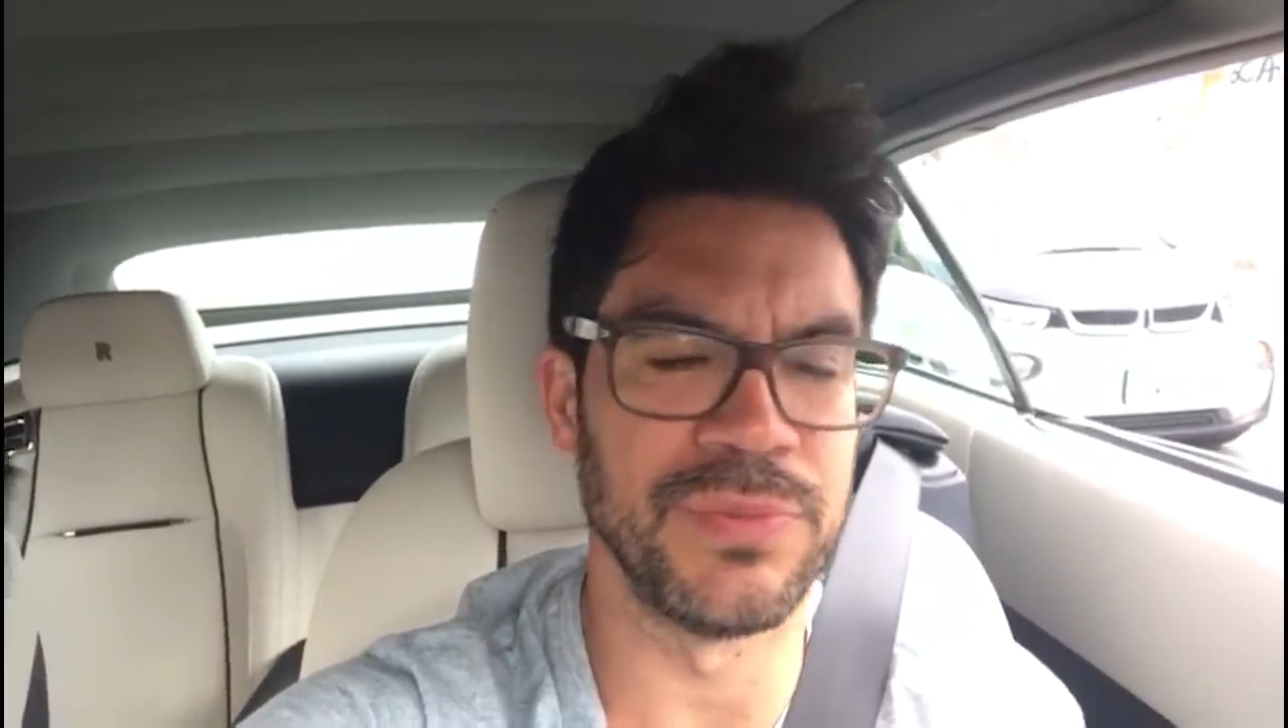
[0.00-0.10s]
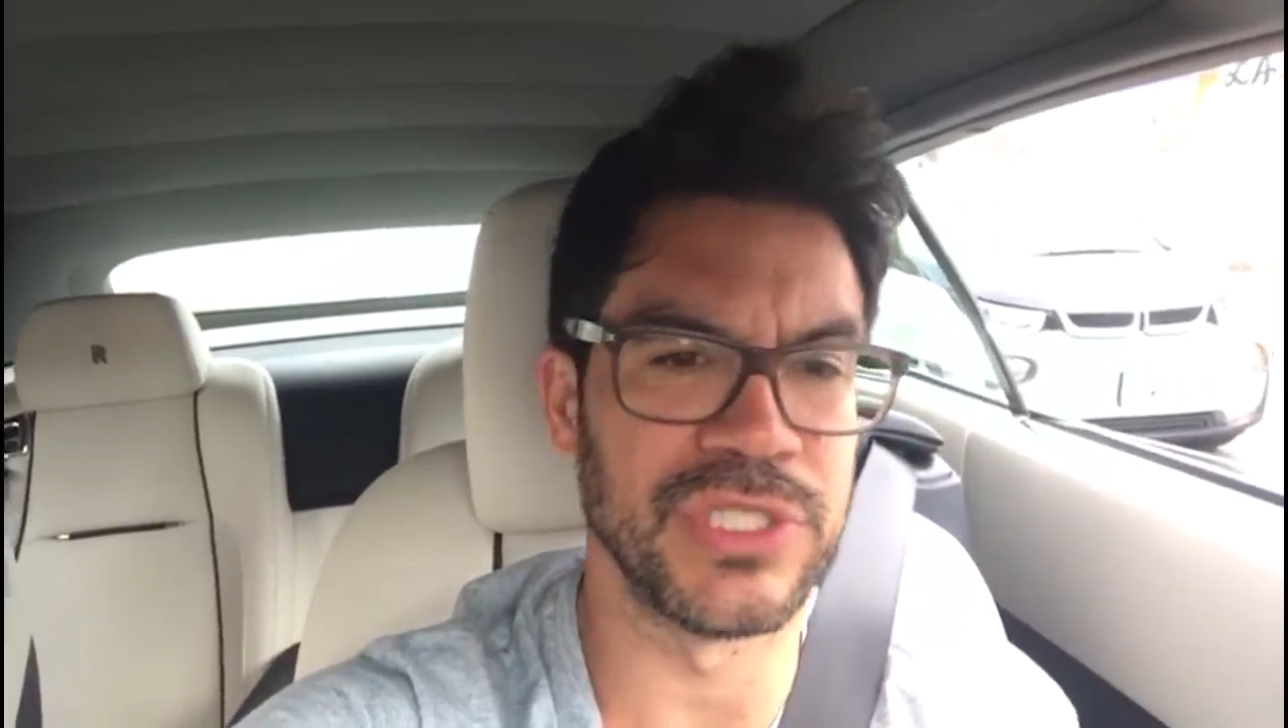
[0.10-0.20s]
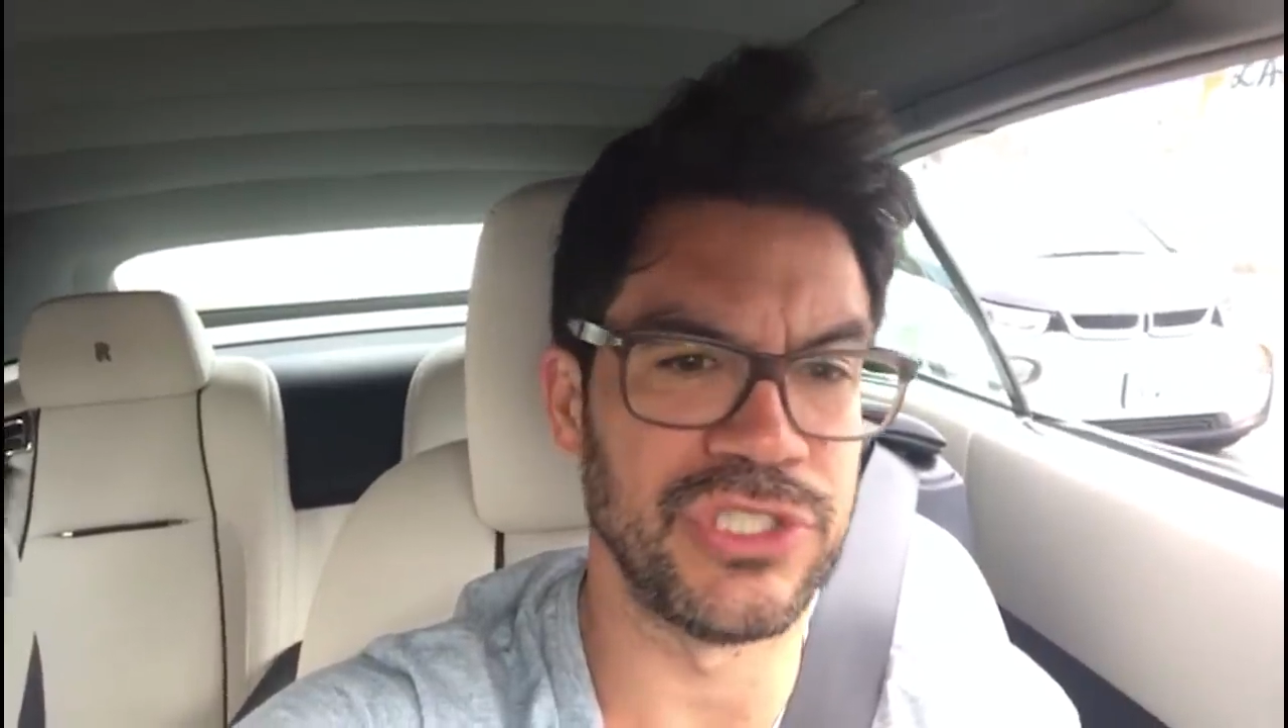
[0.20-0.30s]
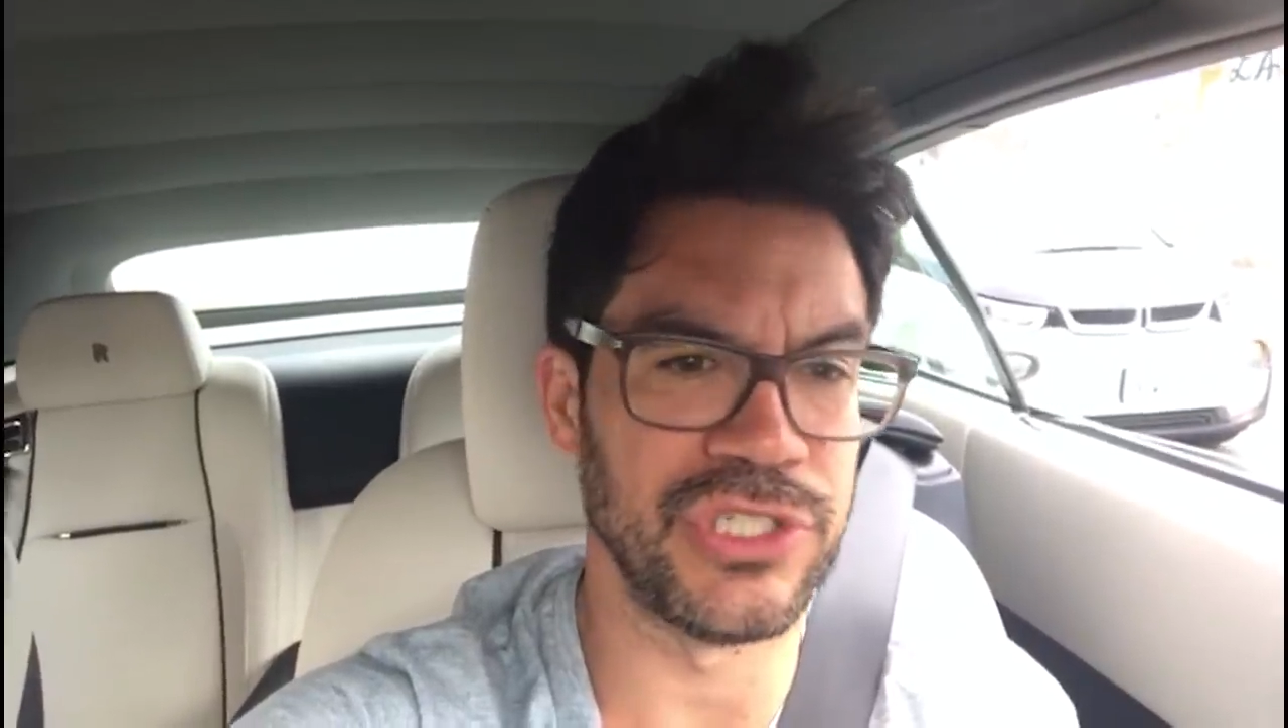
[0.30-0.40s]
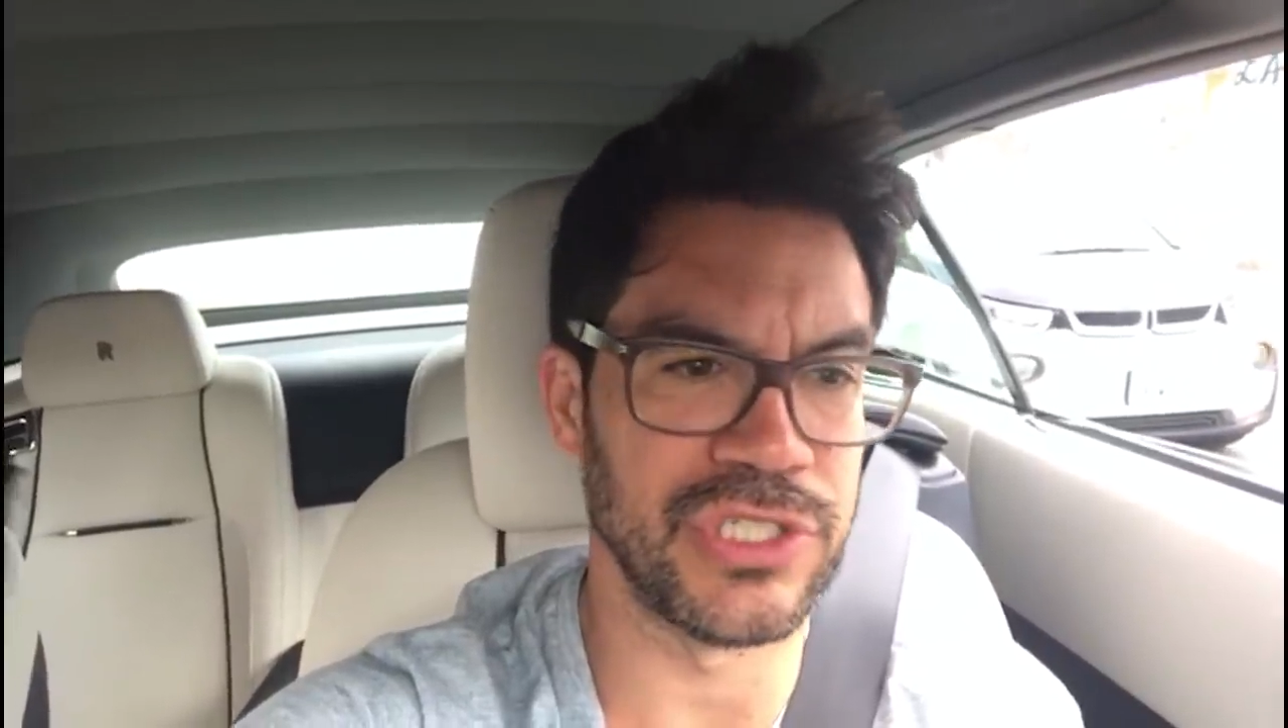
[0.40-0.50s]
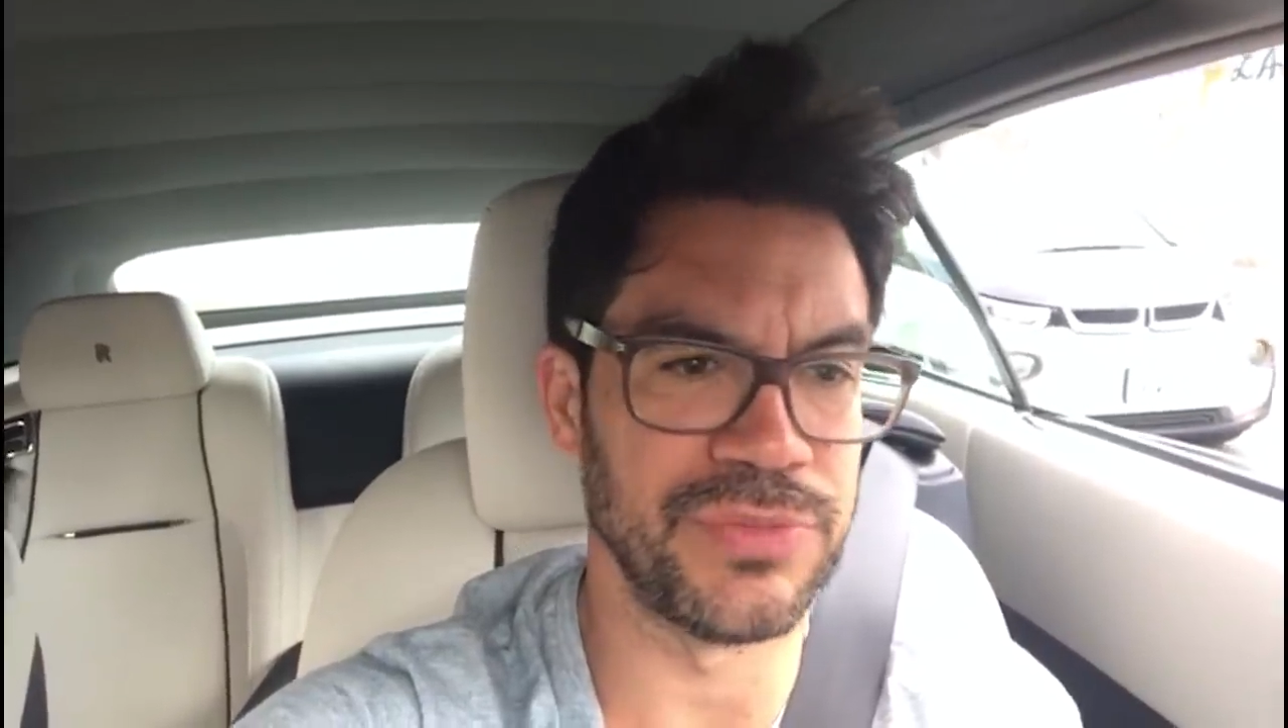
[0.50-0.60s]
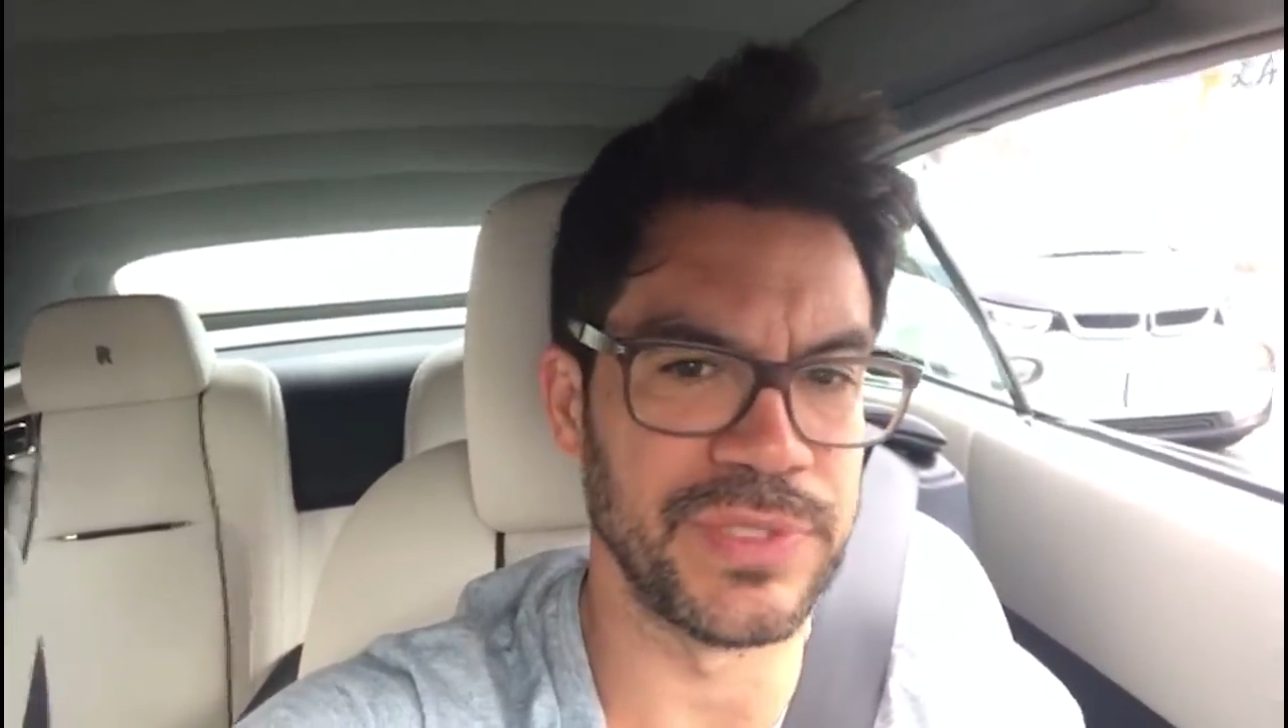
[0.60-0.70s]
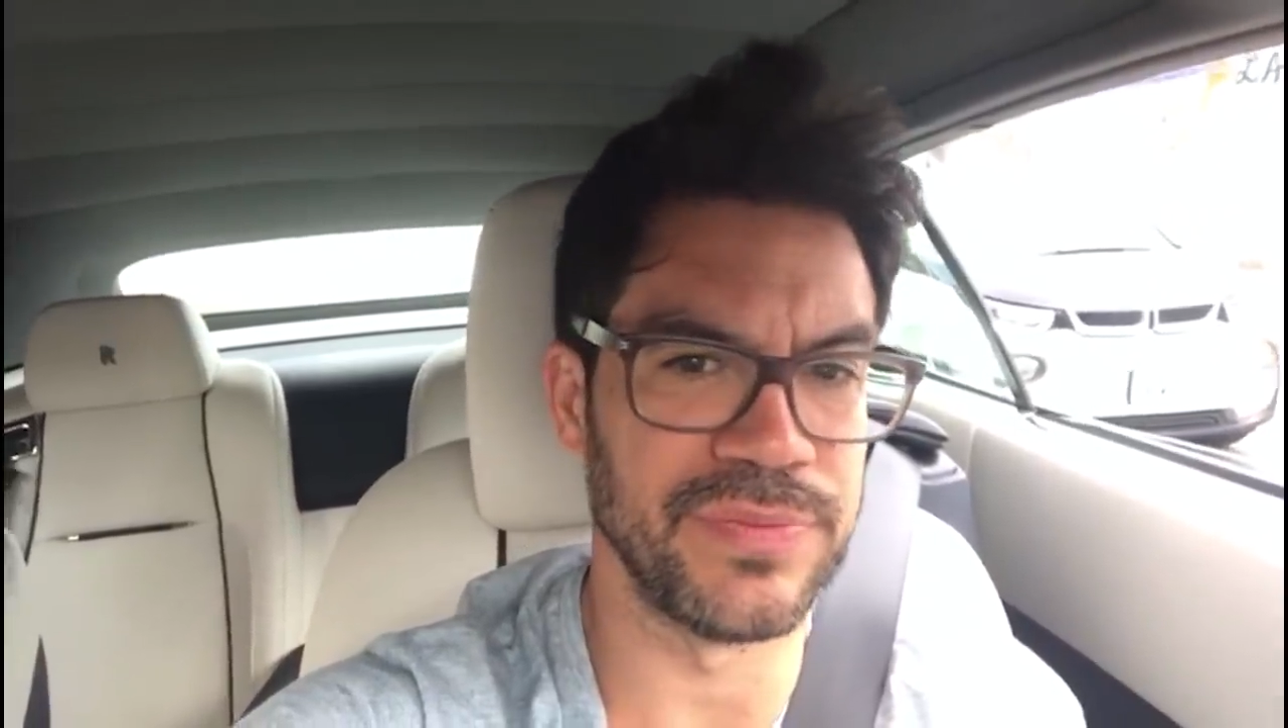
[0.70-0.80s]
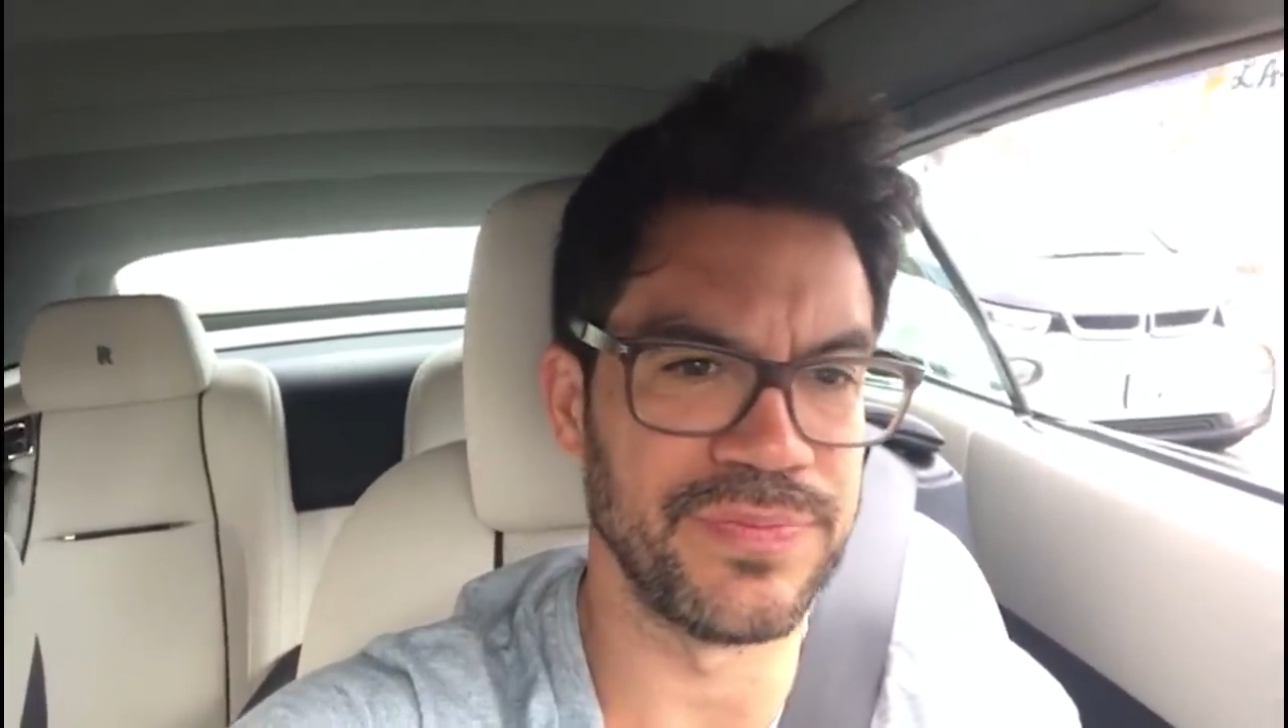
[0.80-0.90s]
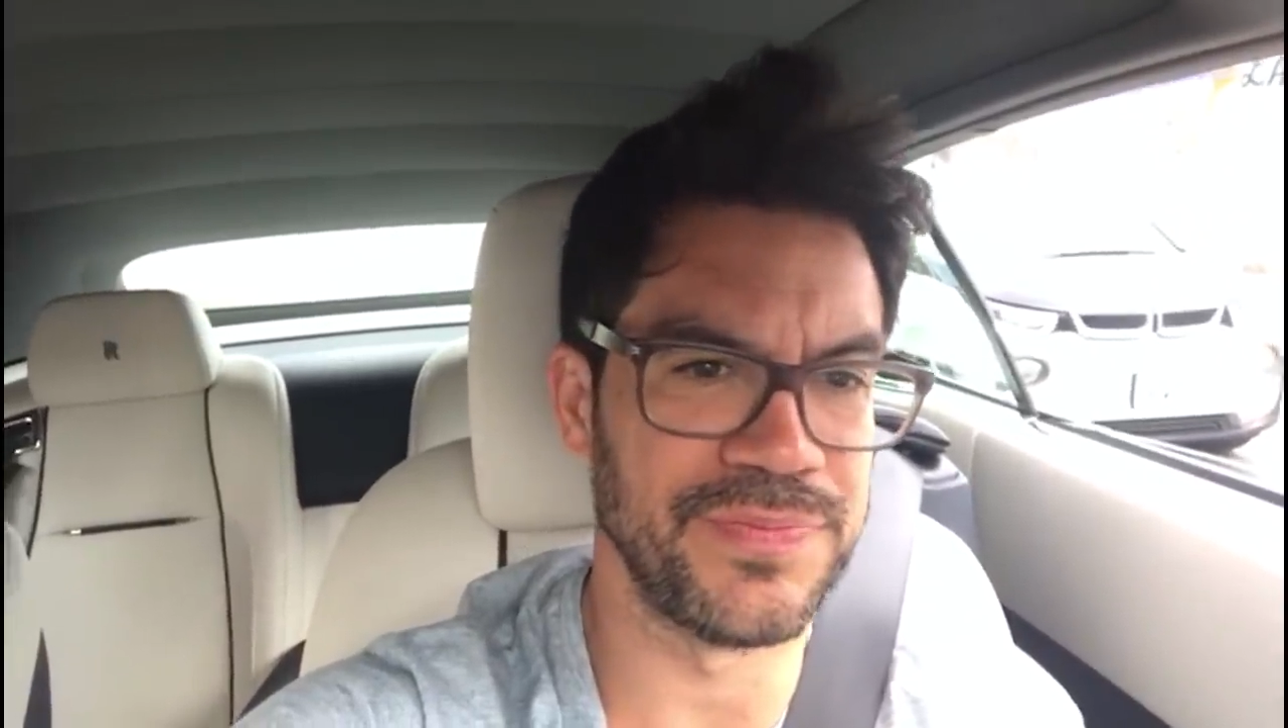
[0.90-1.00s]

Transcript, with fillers: much judgment.